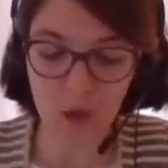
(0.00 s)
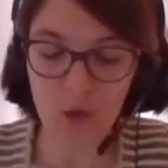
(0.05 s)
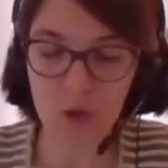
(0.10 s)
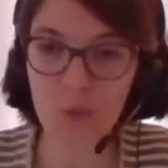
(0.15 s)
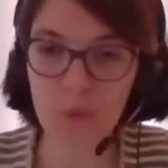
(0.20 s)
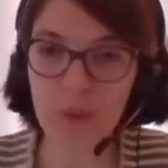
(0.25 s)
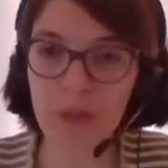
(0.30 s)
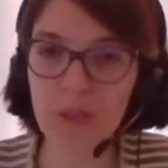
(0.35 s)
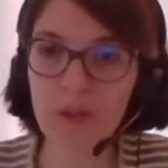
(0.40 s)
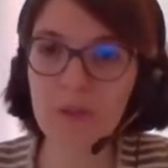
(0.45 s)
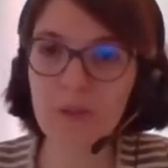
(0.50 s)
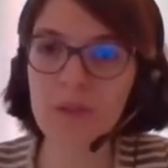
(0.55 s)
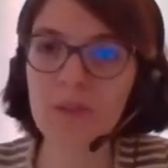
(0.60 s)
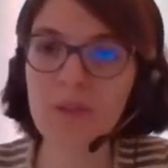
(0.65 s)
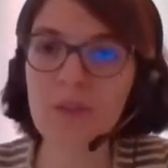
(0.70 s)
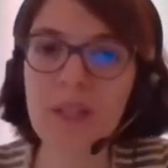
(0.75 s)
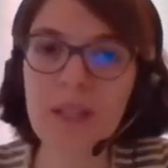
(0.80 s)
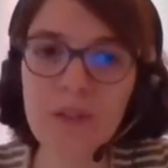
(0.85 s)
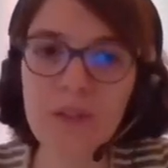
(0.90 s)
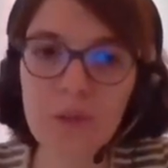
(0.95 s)
You will
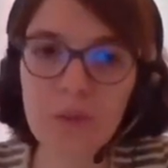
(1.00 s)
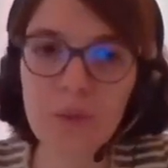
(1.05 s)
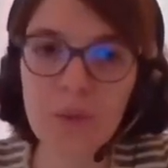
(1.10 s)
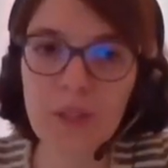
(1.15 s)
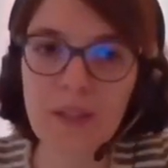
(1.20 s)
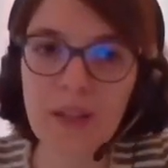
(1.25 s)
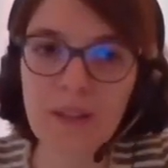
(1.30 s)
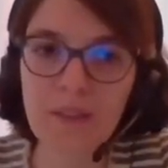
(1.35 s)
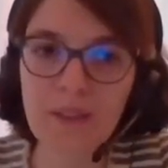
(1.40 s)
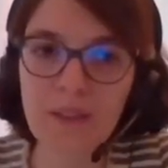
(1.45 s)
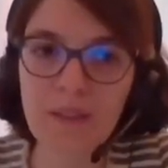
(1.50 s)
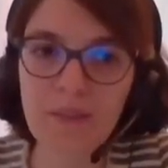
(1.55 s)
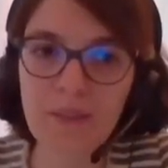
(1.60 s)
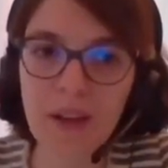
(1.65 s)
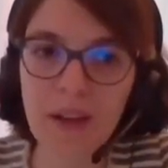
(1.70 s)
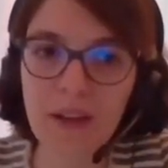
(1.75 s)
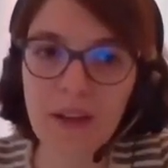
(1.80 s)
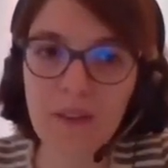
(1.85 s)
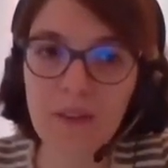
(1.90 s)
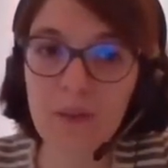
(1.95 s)
also need to
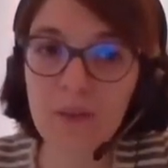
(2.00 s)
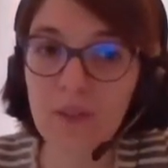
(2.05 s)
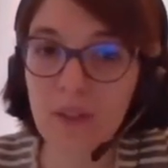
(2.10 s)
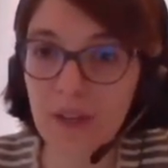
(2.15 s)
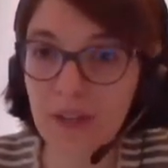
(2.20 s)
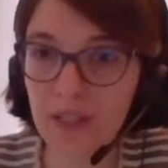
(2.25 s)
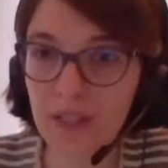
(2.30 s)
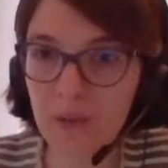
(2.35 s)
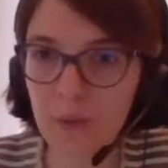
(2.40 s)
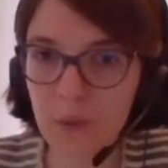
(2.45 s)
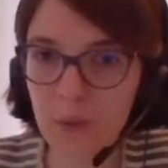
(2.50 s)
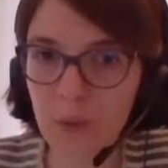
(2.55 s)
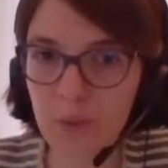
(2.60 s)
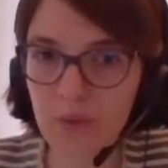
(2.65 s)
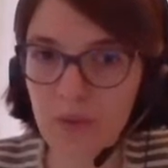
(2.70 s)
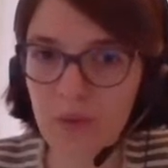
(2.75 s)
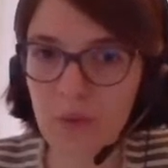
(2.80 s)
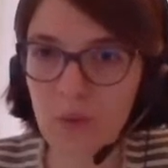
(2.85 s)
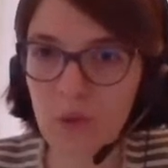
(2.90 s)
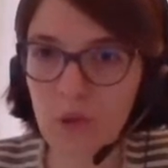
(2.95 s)
identify the target
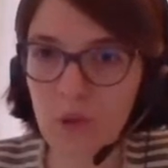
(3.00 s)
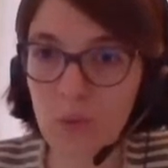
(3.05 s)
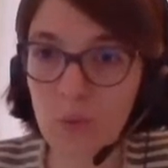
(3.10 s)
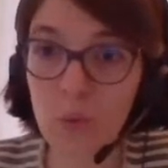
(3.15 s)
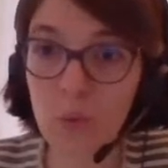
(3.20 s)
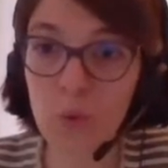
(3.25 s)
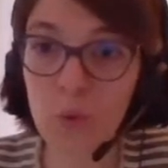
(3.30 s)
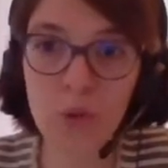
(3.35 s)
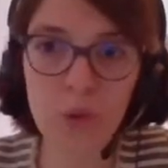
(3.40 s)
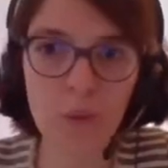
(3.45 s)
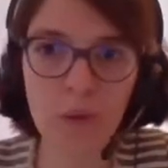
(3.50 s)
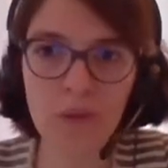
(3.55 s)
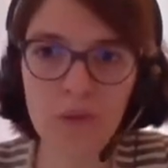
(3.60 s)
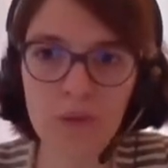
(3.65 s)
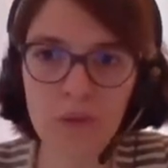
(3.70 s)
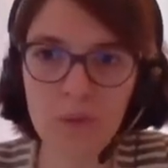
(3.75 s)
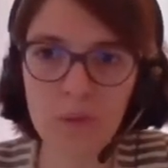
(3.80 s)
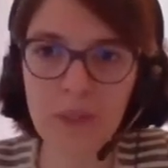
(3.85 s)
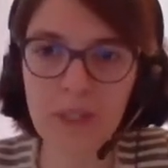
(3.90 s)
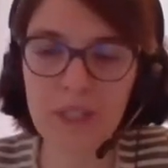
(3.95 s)
groups, who you want
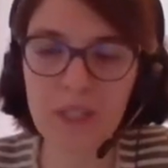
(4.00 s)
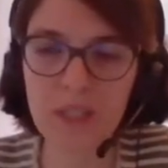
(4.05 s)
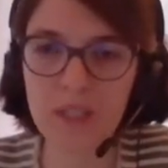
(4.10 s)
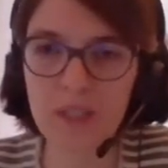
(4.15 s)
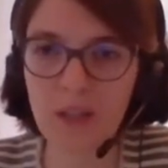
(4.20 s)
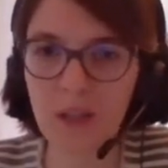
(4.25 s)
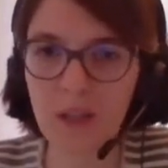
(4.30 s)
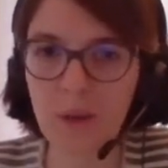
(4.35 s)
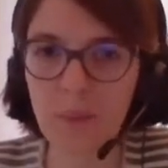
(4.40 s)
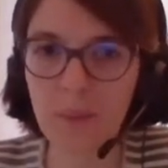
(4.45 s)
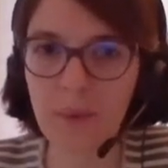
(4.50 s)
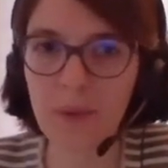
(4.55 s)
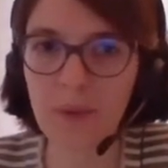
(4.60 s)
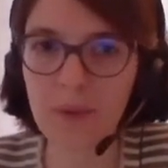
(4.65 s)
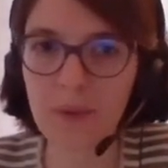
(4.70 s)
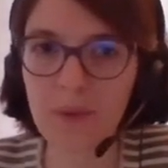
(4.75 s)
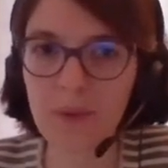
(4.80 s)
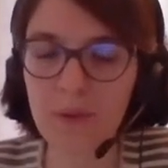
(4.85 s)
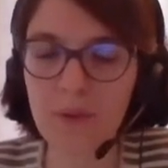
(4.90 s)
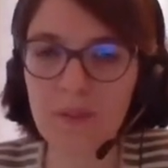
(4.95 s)
to reach
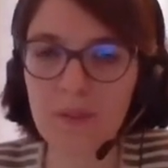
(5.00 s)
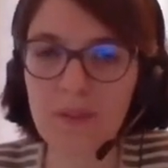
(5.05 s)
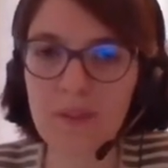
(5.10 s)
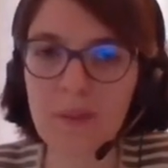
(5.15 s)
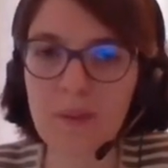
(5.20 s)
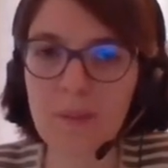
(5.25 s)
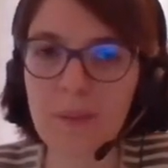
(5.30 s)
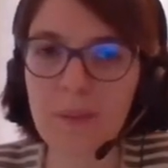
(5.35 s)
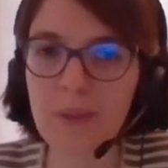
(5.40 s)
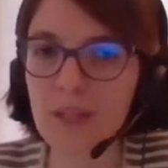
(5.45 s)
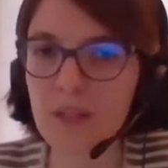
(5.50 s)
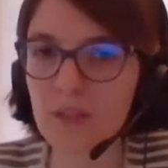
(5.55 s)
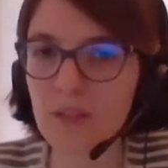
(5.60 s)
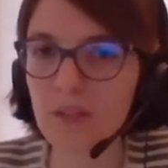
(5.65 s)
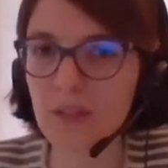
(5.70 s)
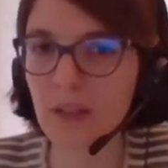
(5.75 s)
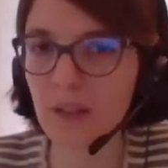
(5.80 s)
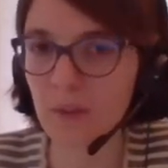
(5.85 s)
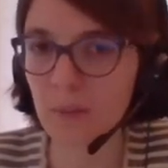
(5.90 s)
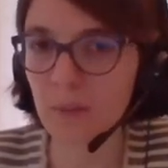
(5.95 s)
with your
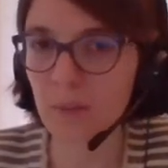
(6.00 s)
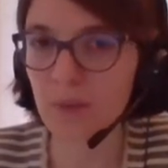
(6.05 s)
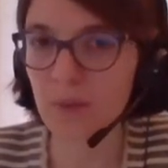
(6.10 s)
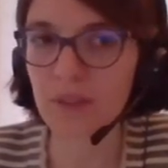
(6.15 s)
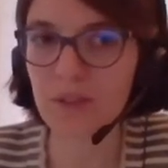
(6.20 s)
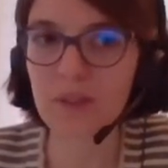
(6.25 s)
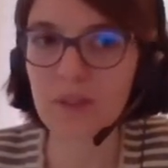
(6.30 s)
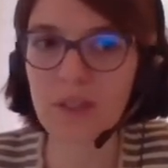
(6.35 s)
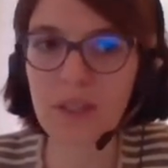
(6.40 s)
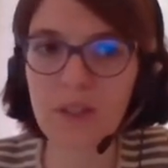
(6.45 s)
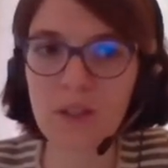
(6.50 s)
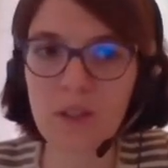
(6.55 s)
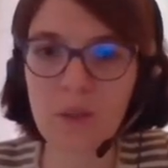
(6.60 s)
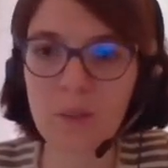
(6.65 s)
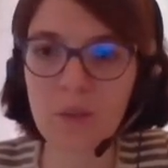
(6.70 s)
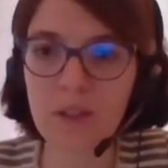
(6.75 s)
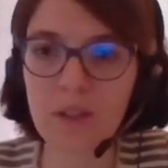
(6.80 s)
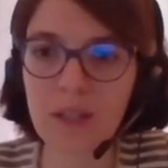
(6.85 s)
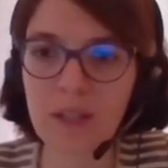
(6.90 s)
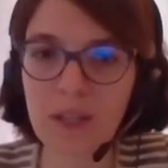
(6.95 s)
dissemination, exploitation, and
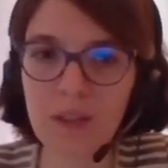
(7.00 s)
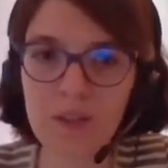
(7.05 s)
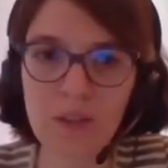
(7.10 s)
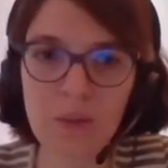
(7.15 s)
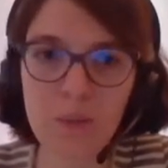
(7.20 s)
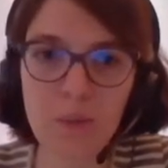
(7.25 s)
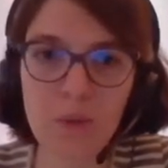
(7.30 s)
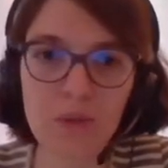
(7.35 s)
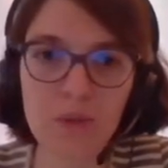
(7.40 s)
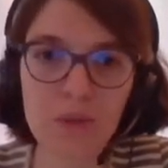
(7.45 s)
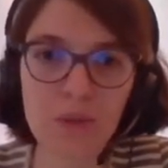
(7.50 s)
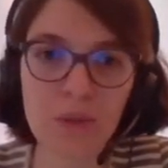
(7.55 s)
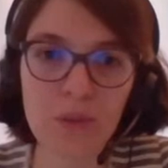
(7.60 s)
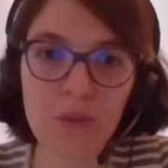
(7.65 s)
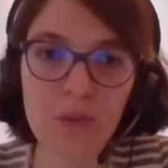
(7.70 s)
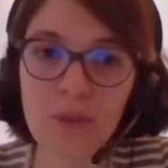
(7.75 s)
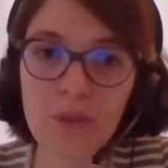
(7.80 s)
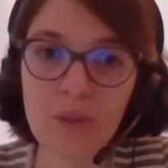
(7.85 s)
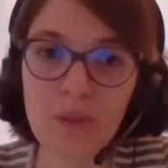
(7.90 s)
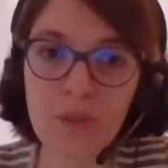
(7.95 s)
communication
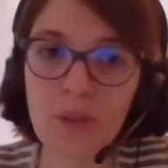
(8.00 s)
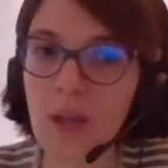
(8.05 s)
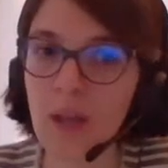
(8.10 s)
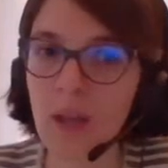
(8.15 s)
measures.